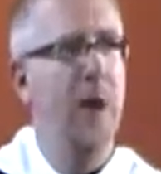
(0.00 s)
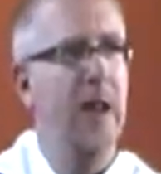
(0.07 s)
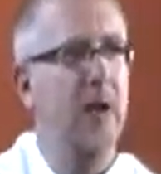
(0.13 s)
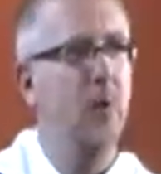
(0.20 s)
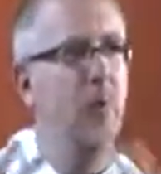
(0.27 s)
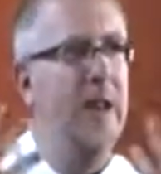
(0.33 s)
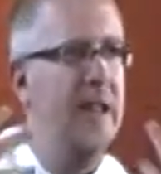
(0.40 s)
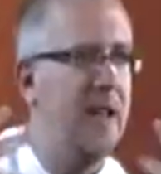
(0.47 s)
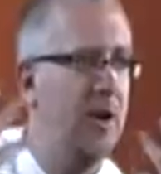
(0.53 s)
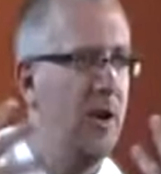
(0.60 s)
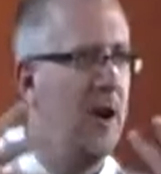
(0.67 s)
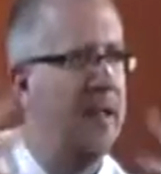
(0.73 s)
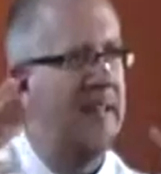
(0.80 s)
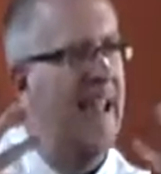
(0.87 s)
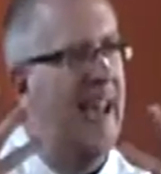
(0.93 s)
when we in
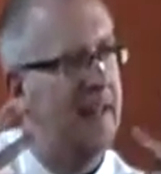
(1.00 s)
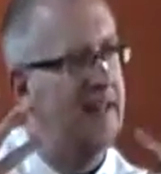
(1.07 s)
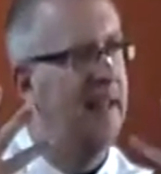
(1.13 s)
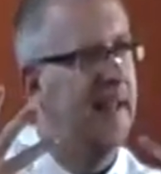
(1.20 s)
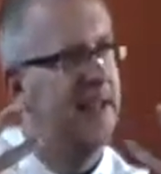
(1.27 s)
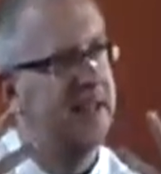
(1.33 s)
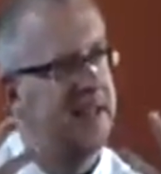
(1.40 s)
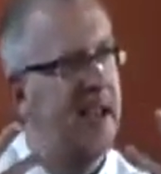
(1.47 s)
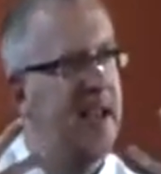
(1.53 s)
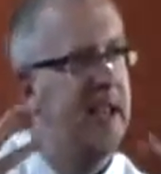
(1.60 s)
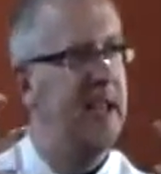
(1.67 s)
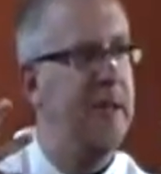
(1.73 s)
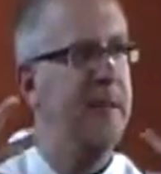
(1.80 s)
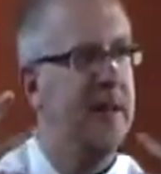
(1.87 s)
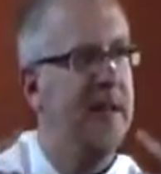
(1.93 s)
our Catholic
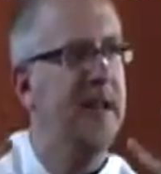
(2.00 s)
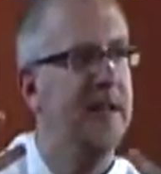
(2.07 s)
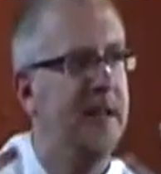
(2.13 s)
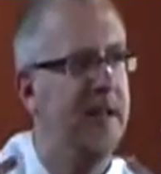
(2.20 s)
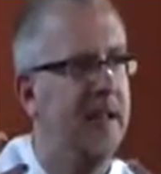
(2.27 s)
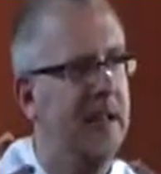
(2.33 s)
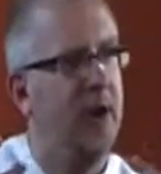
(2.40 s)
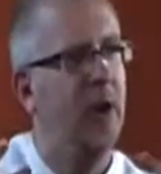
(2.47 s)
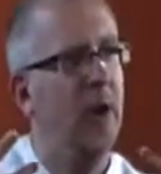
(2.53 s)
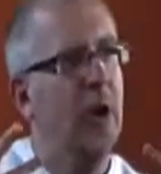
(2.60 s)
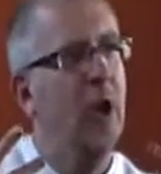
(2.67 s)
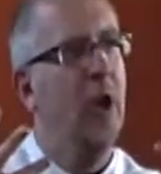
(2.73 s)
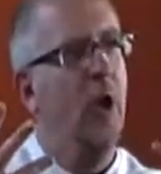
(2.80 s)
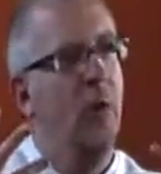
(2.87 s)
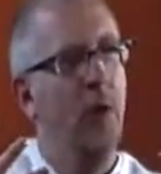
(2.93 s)
psyche begin to
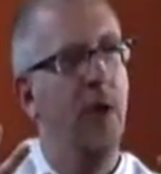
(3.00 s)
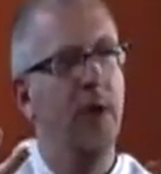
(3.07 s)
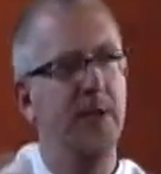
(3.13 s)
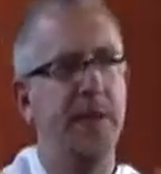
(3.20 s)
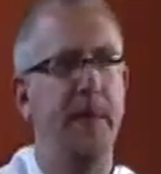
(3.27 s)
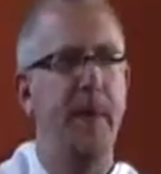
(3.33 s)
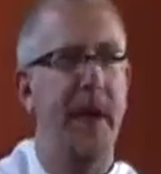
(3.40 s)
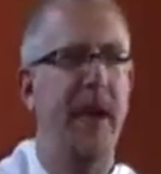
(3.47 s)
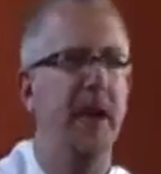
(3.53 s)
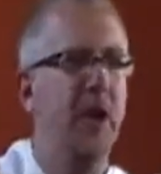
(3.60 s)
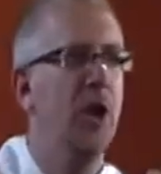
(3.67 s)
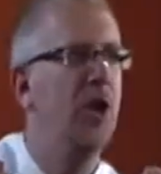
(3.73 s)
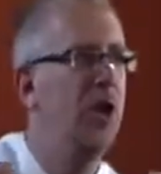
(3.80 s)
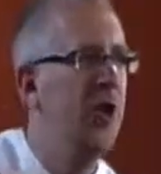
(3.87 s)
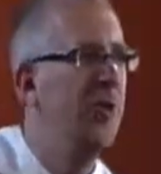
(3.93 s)
hear words
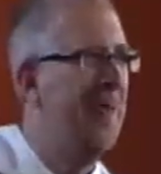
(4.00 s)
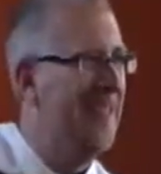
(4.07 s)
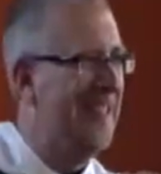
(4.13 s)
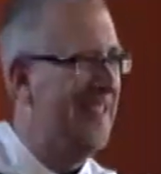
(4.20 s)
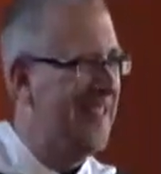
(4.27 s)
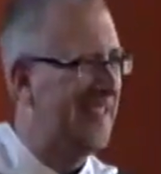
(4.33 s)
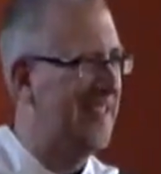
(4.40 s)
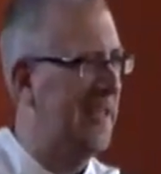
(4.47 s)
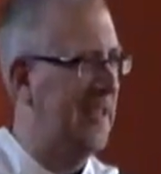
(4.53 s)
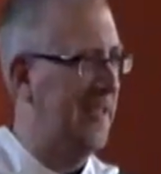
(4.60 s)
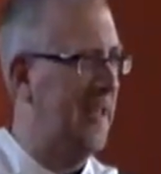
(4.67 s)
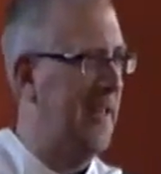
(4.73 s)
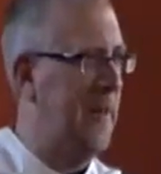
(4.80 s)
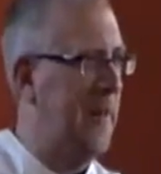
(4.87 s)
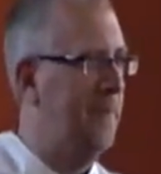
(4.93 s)
about human
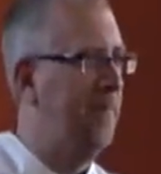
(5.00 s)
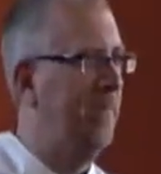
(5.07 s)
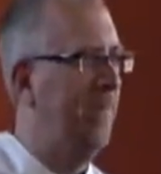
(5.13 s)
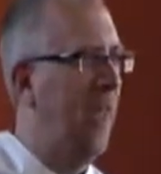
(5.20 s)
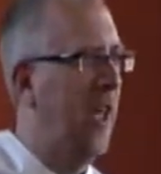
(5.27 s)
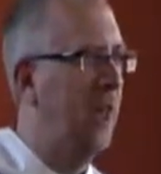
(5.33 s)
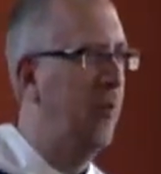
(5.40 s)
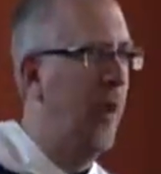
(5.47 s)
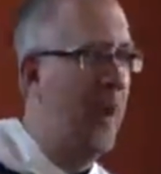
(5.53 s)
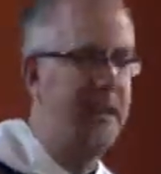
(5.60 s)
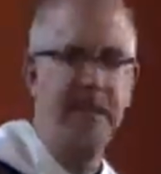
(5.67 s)
dignity and